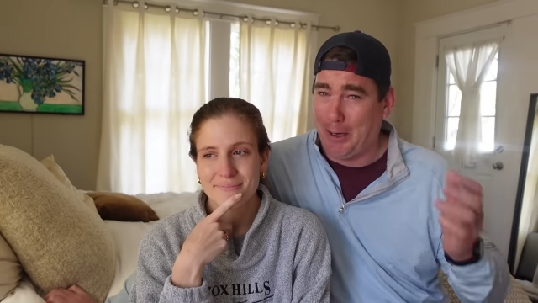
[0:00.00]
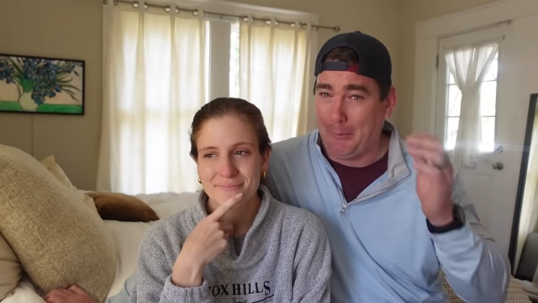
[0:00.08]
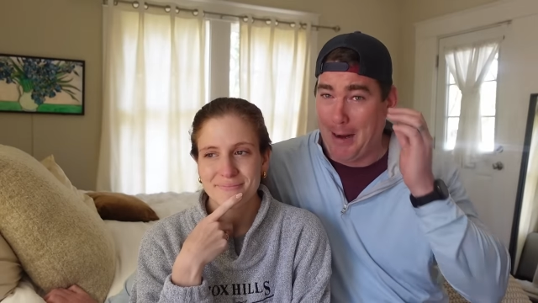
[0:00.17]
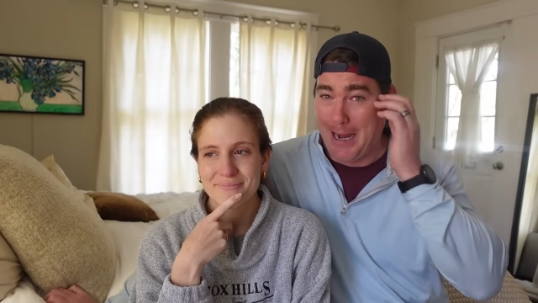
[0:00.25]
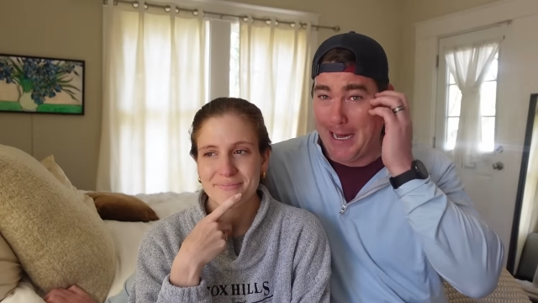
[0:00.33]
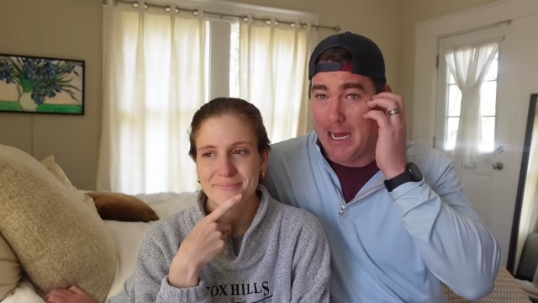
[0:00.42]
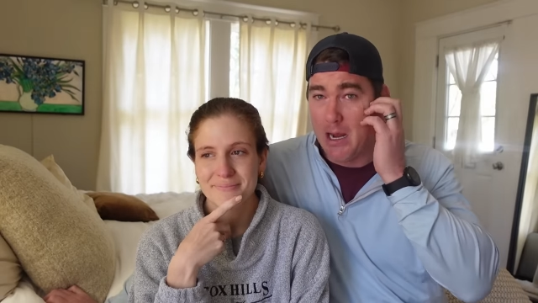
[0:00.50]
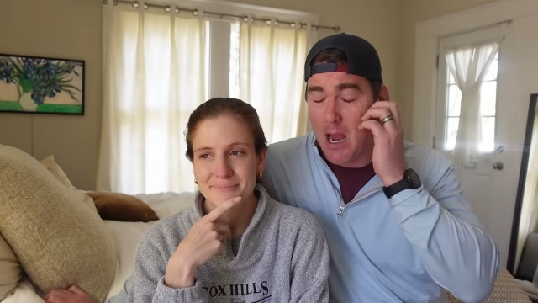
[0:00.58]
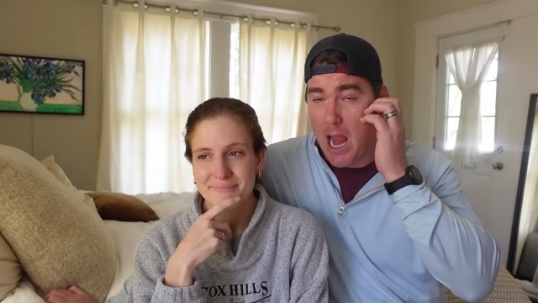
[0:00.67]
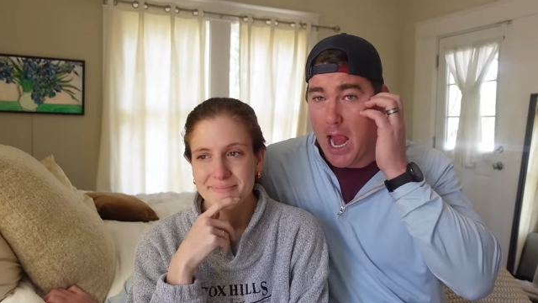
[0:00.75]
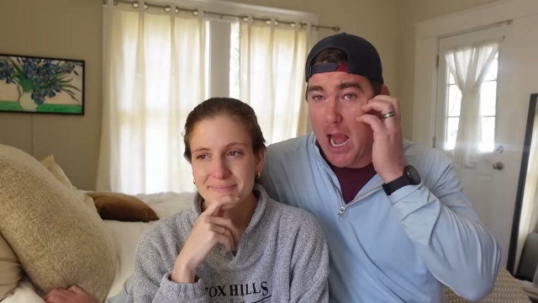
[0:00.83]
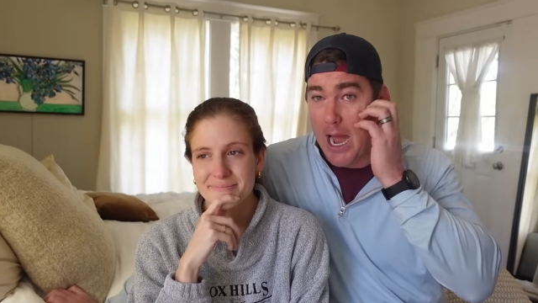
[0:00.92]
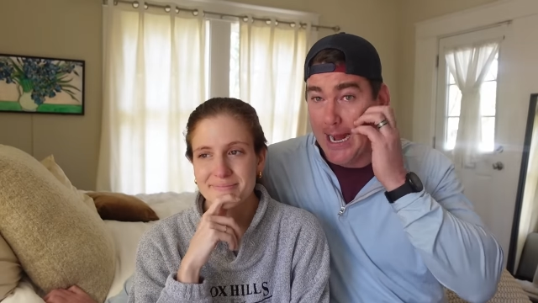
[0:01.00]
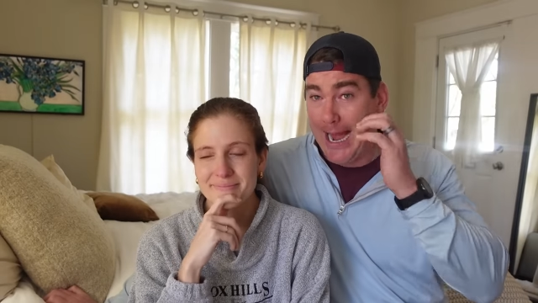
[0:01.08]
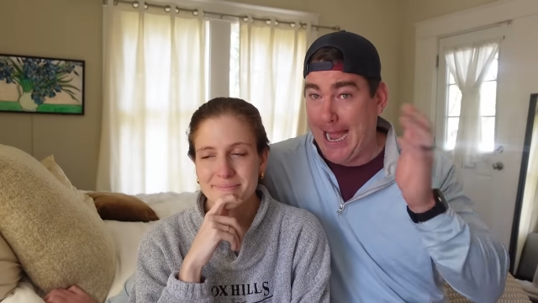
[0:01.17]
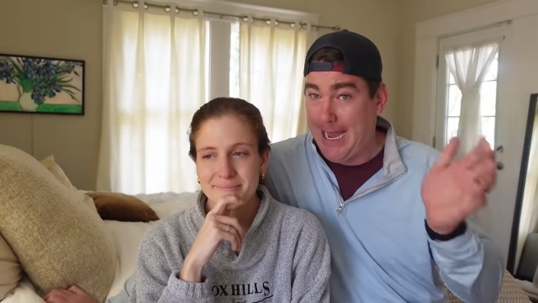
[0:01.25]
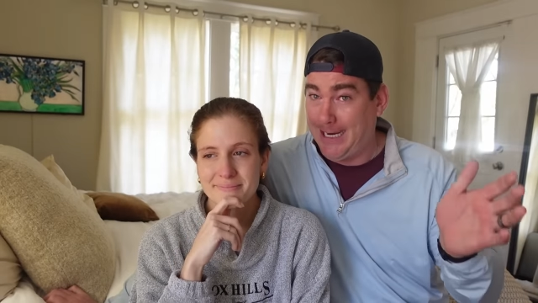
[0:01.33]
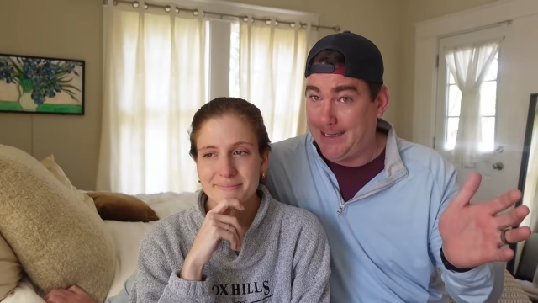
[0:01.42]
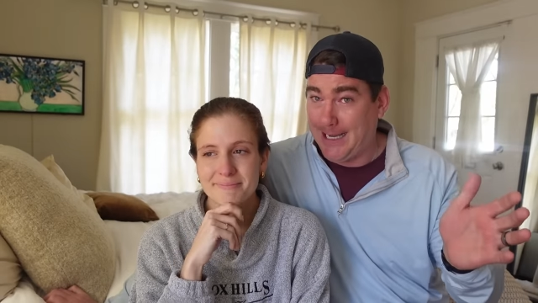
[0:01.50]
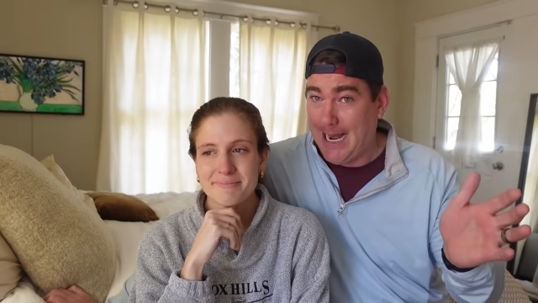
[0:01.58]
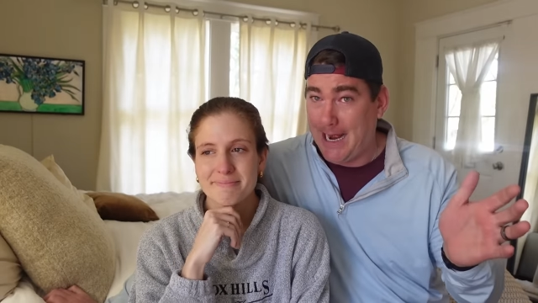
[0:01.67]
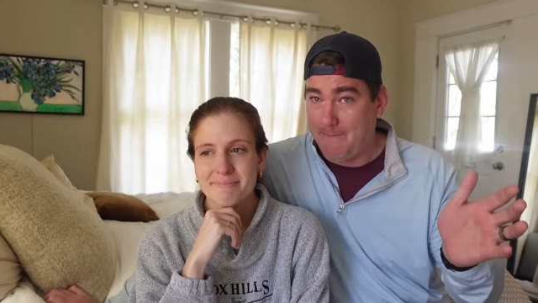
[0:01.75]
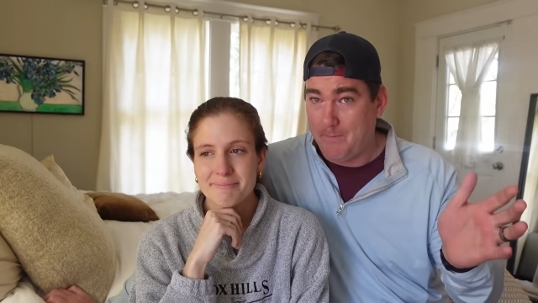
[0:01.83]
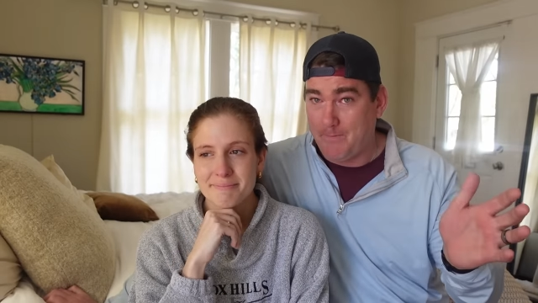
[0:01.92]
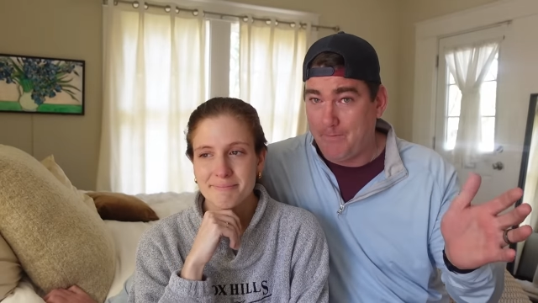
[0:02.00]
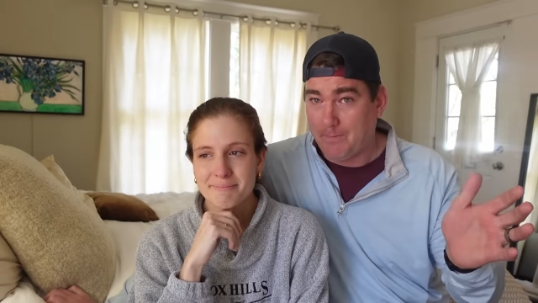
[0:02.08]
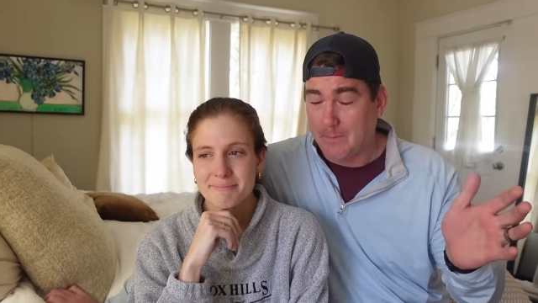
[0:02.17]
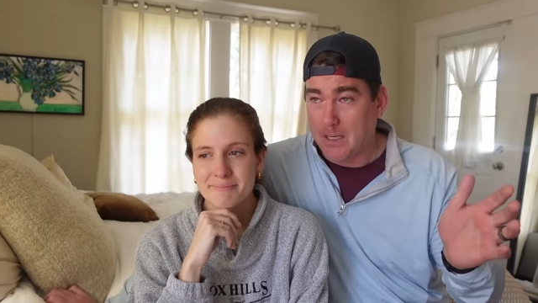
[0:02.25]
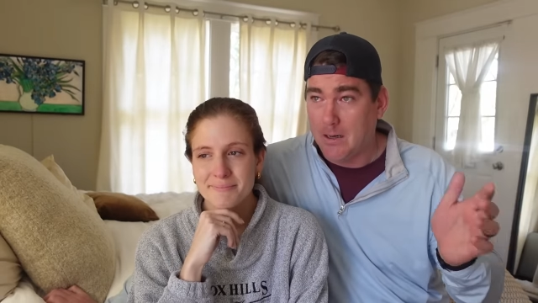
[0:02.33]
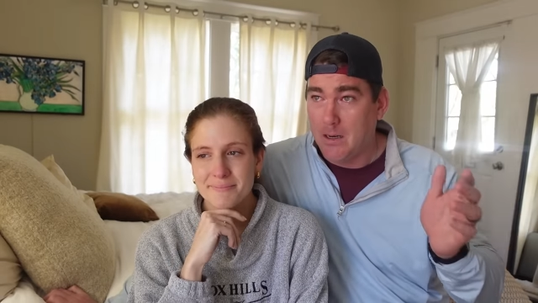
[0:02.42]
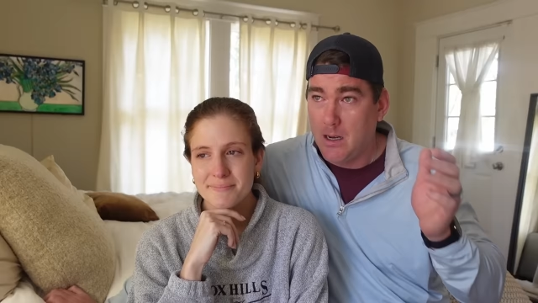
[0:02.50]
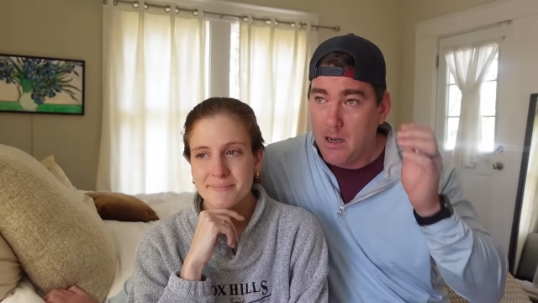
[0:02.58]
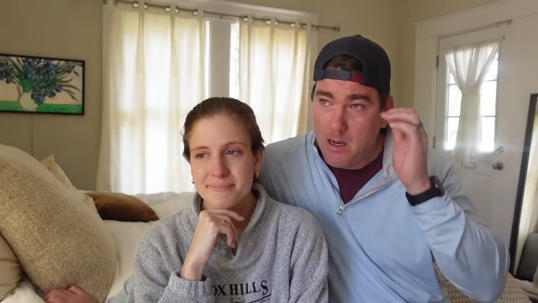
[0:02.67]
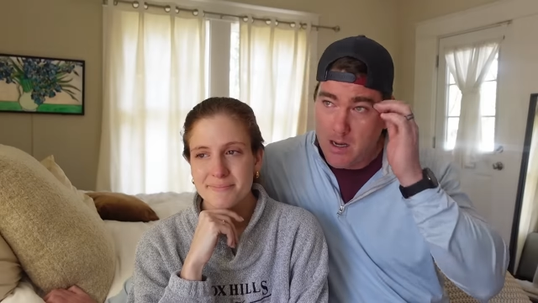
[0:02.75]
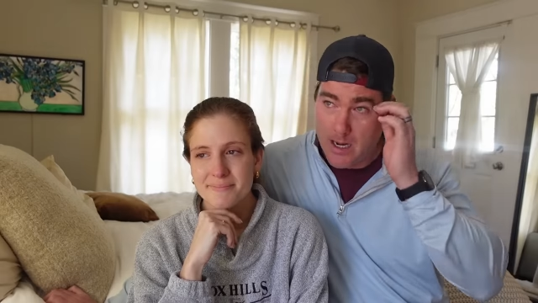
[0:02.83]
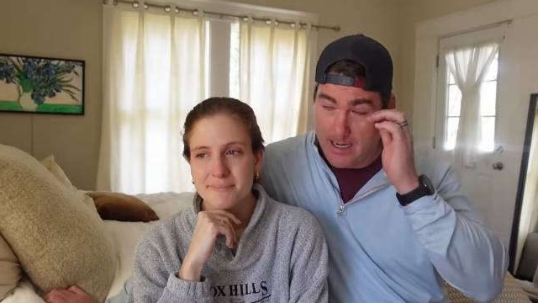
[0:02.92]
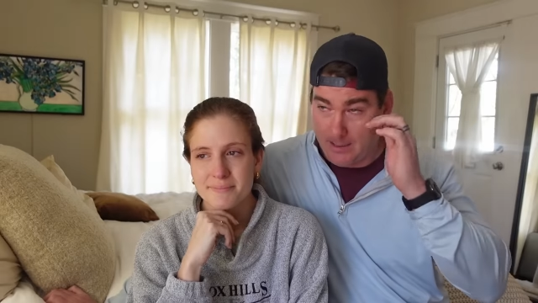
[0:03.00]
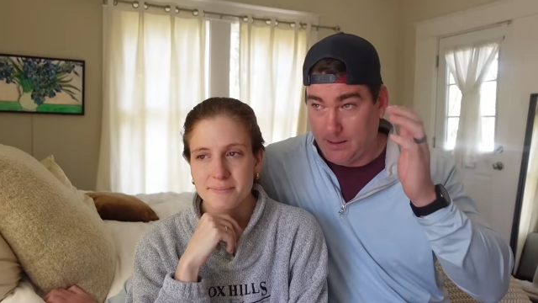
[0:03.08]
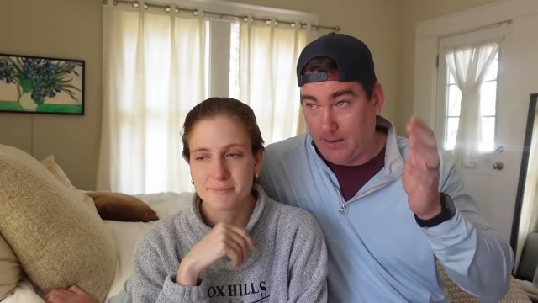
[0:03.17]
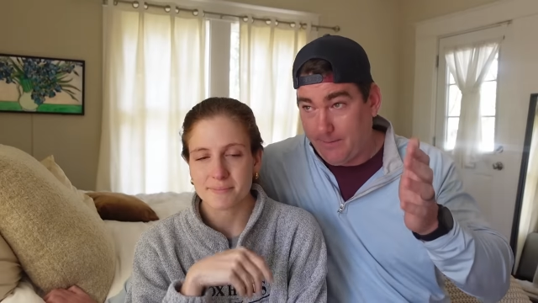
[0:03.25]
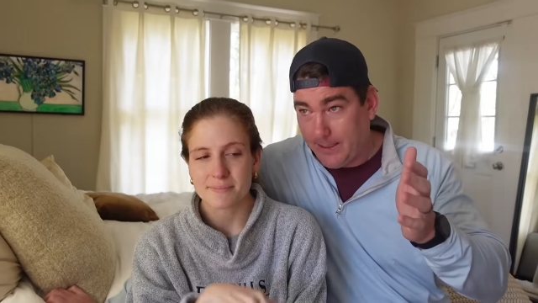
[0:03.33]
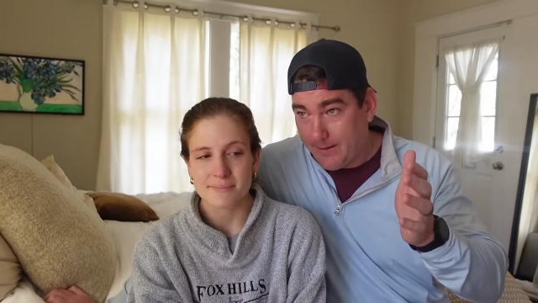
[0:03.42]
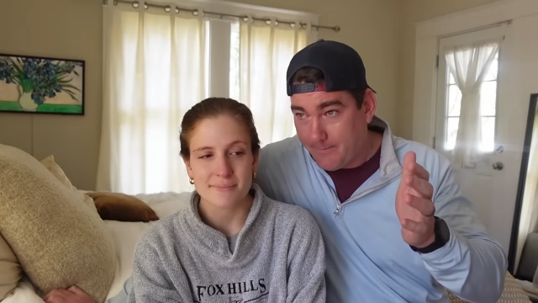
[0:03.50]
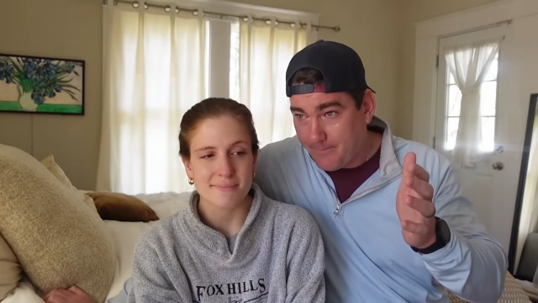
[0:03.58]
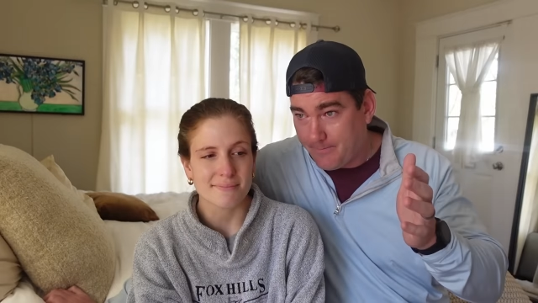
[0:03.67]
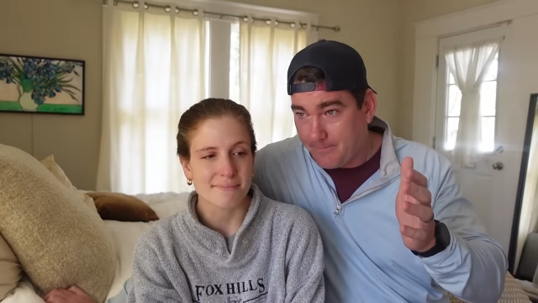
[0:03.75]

Speaker 1: already and i hate that and i love it